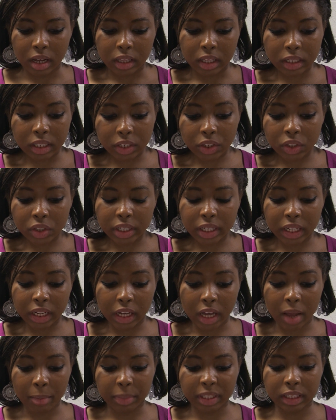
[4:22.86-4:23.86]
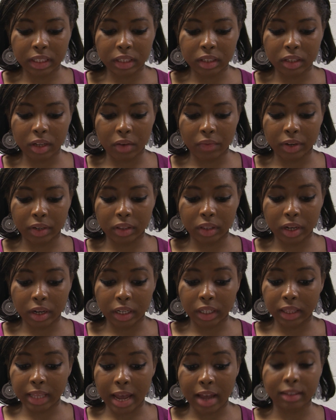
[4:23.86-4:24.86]
The district encompasses over
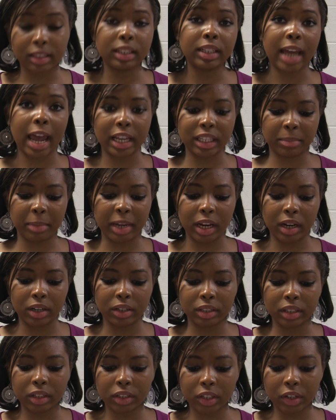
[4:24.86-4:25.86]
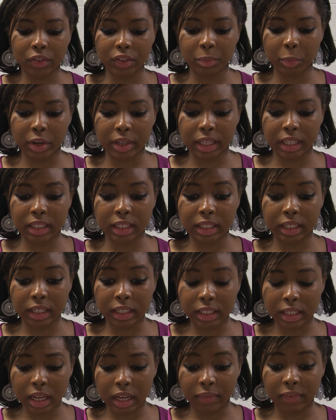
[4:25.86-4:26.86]
30,000 taxpayers, serves more than
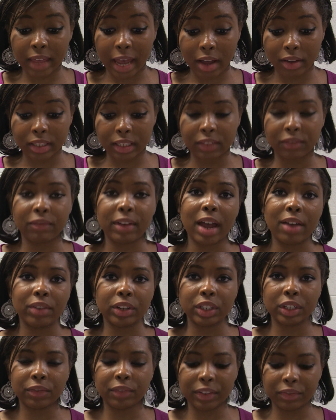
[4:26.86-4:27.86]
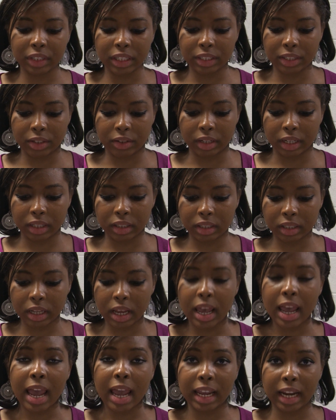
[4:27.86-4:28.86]
6,550 students,
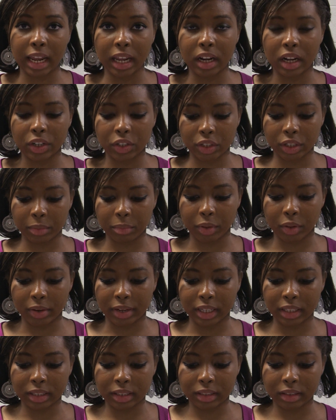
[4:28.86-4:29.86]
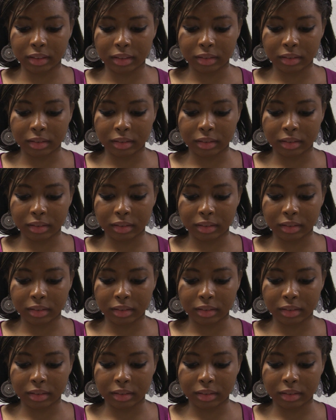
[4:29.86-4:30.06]
and 800 employees.